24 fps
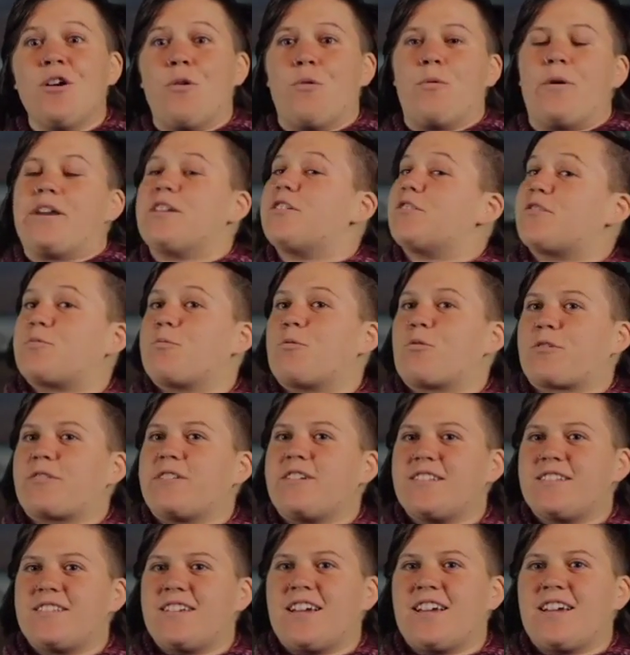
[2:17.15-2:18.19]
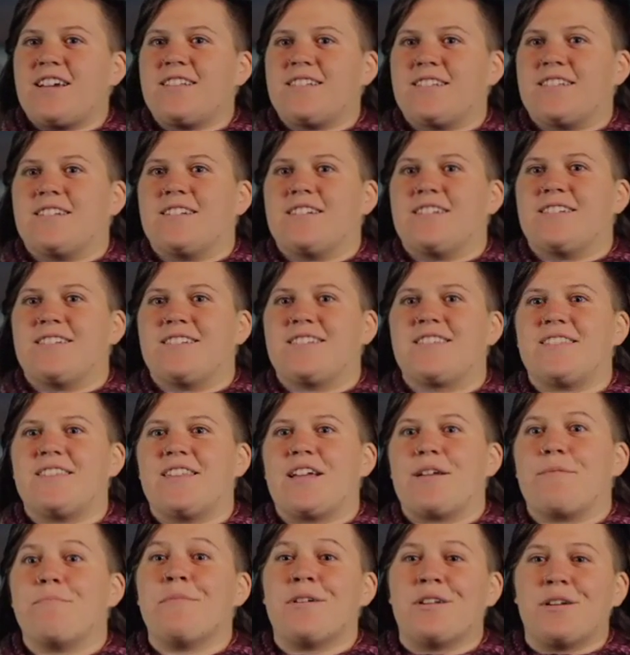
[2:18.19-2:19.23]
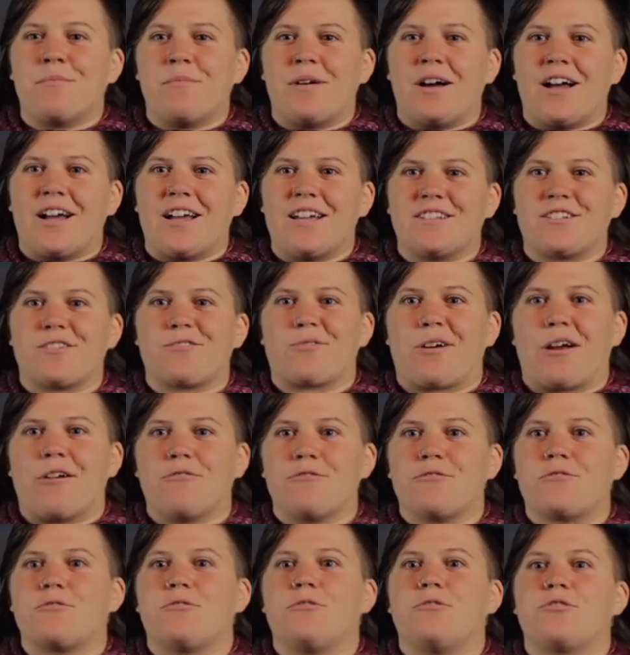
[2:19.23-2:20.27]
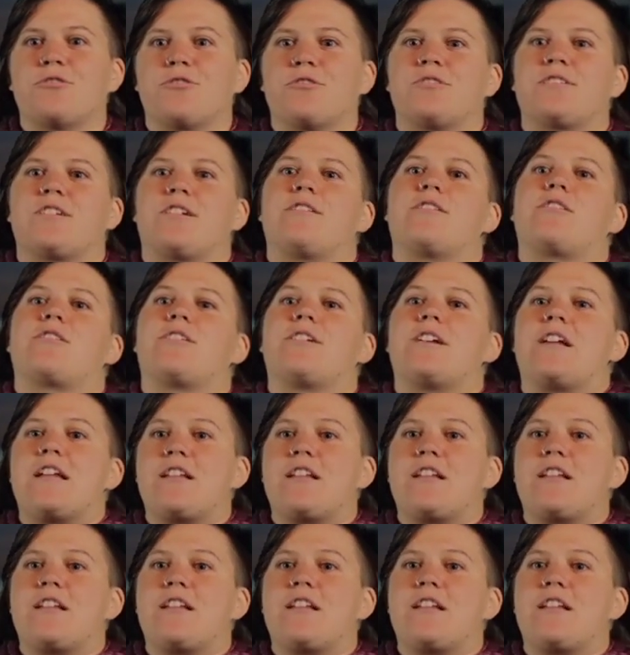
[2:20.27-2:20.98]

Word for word: wages war these days is they minimize ground soldiers and are